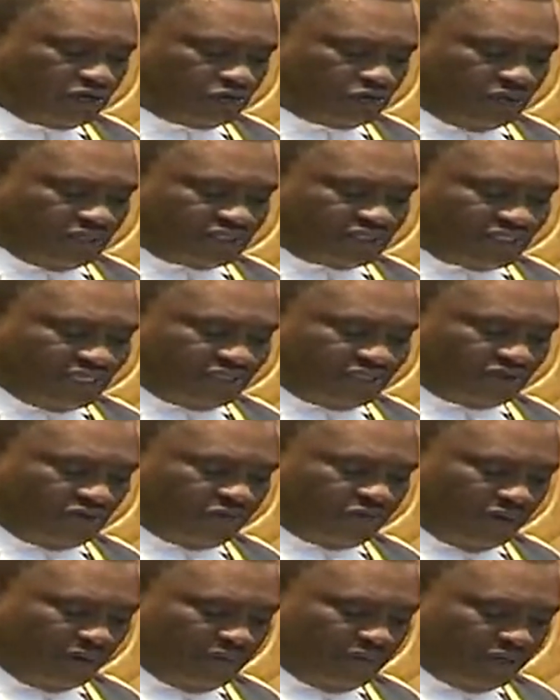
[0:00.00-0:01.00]
to a state or
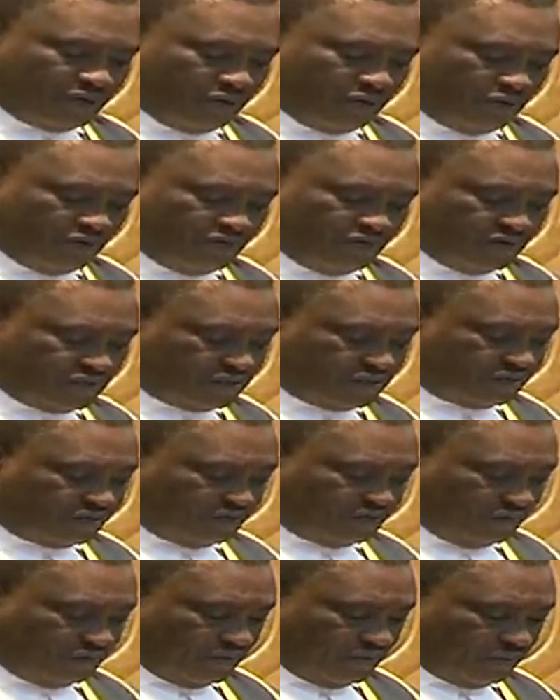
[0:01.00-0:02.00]
public office
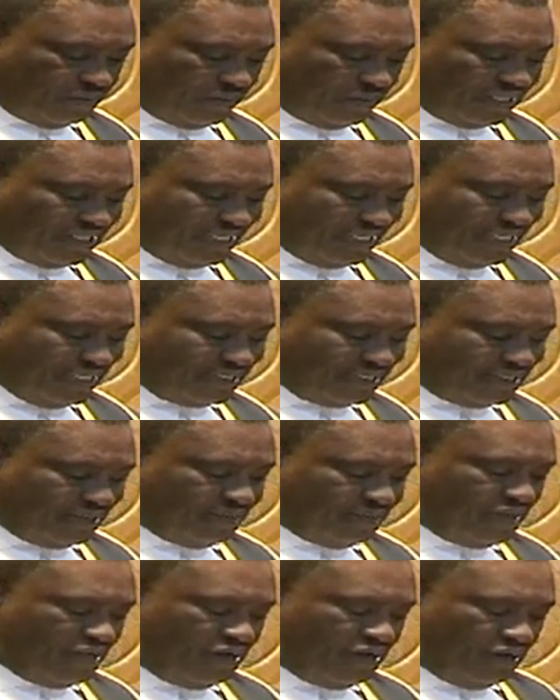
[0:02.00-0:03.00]
from the President
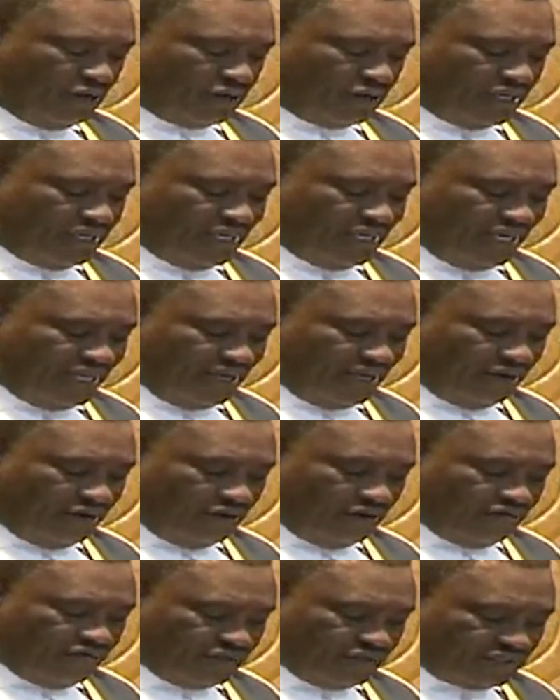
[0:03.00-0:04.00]
or any other
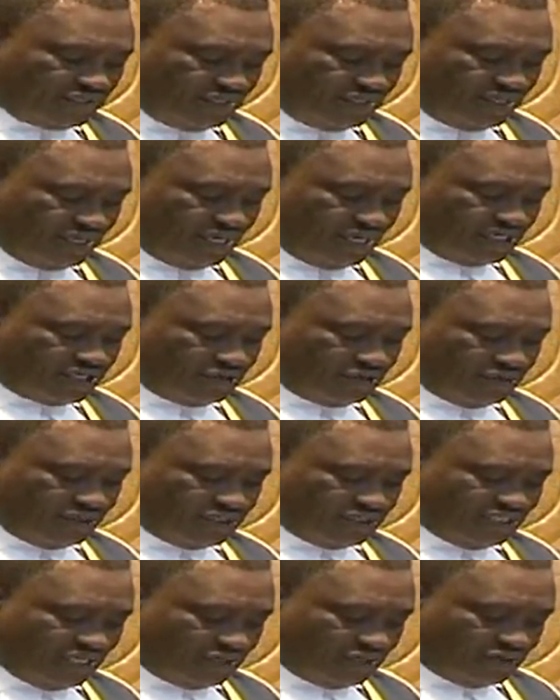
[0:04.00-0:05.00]
office in the National
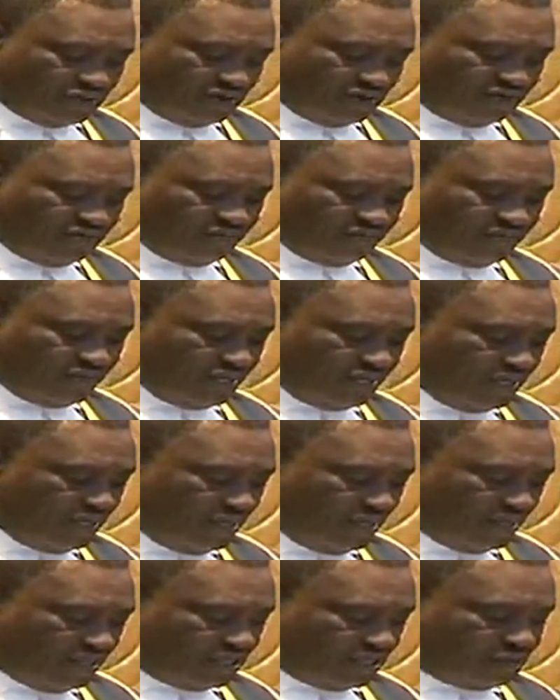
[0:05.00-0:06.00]
Executive,
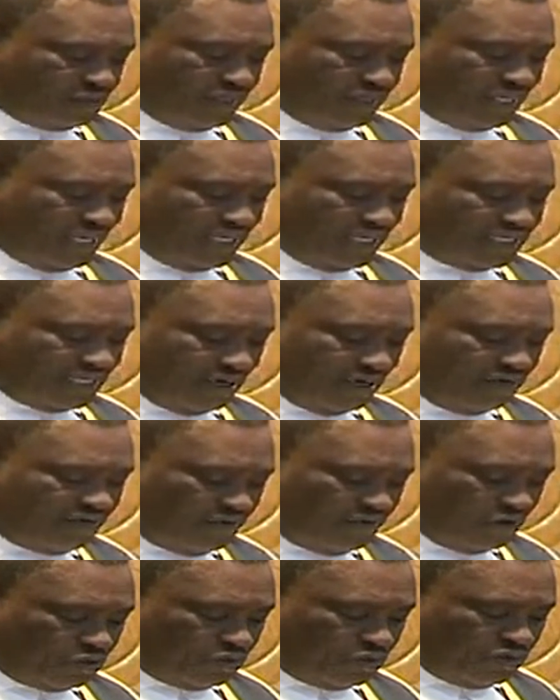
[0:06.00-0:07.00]
the Speaker shall
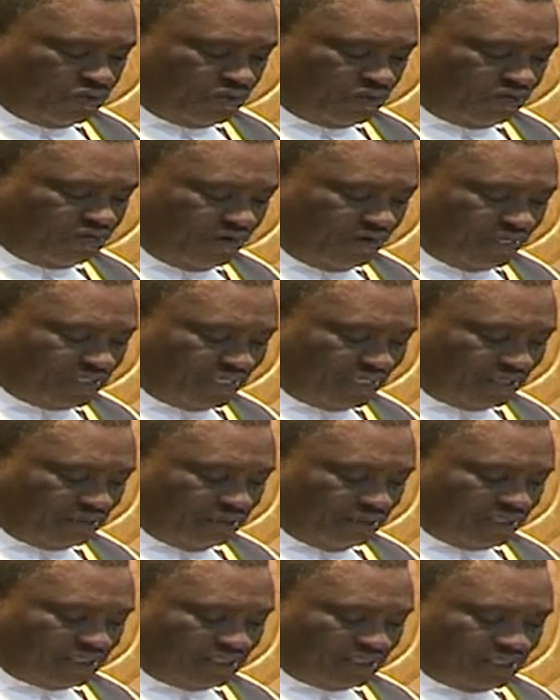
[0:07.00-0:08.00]
forthwith refer such
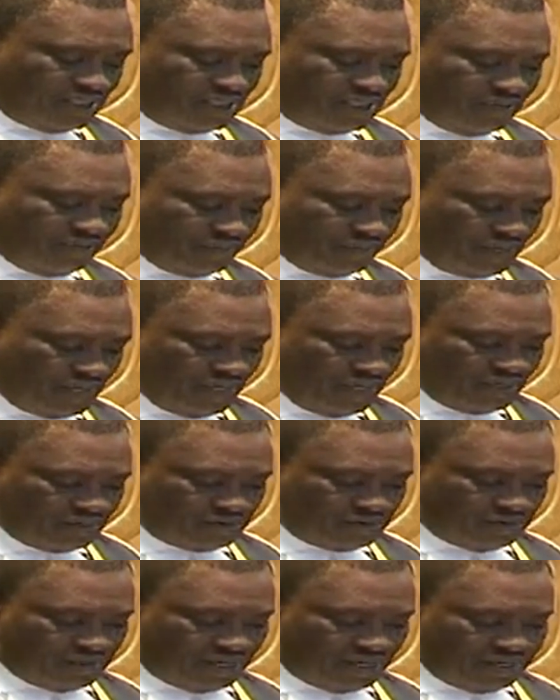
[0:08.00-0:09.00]
message
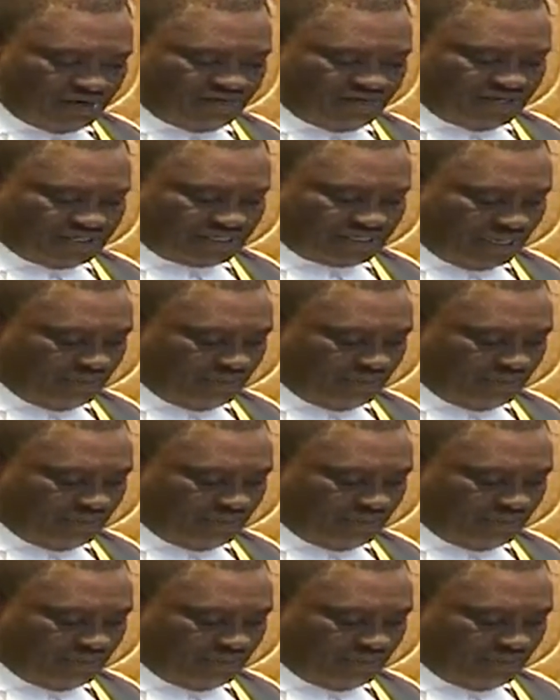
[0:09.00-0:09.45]
to the relevant